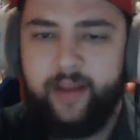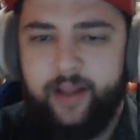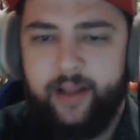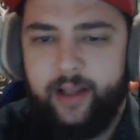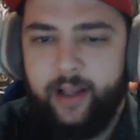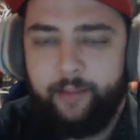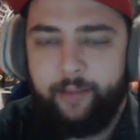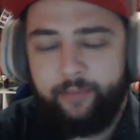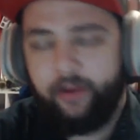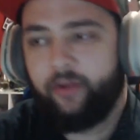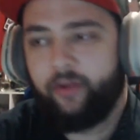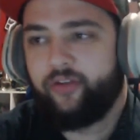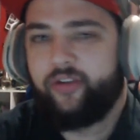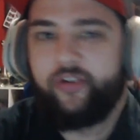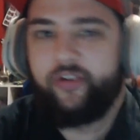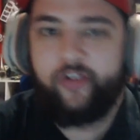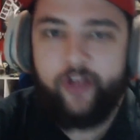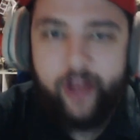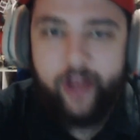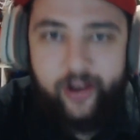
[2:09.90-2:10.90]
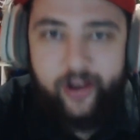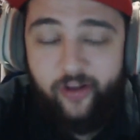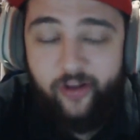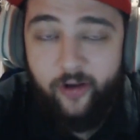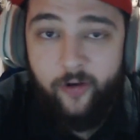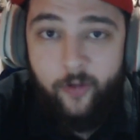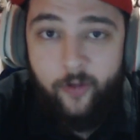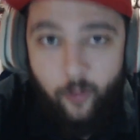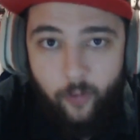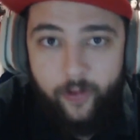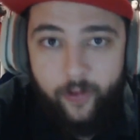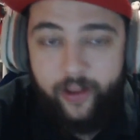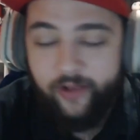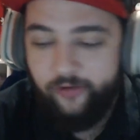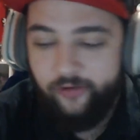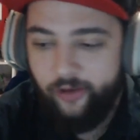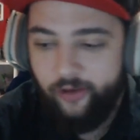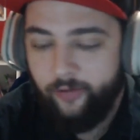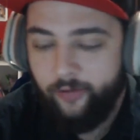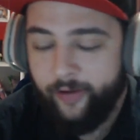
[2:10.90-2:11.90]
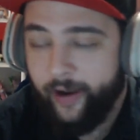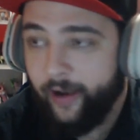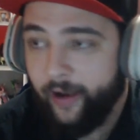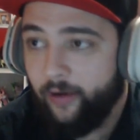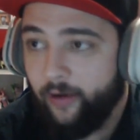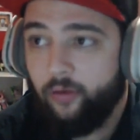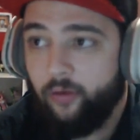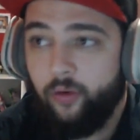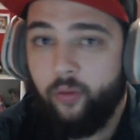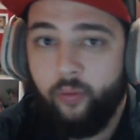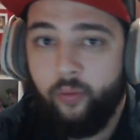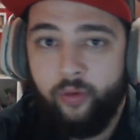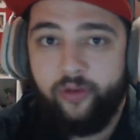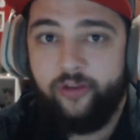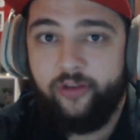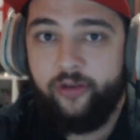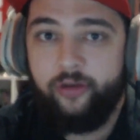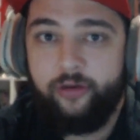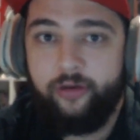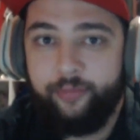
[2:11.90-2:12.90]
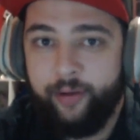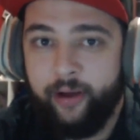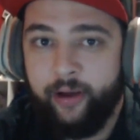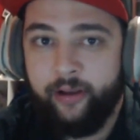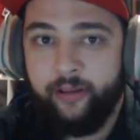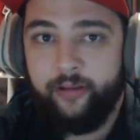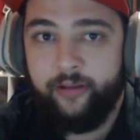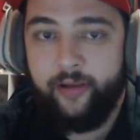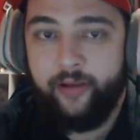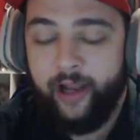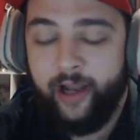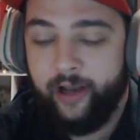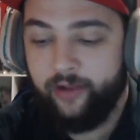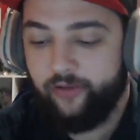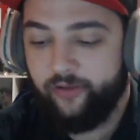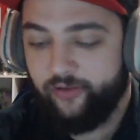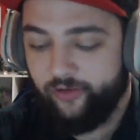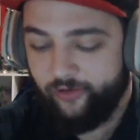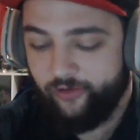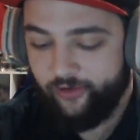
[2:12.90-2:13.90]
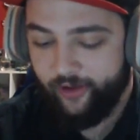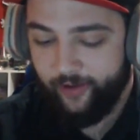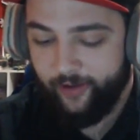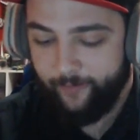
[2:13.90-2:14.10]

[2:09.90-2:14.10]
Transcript: But no, seriously, it's annoying as hell, and I don't know what to do about it. And it's just like,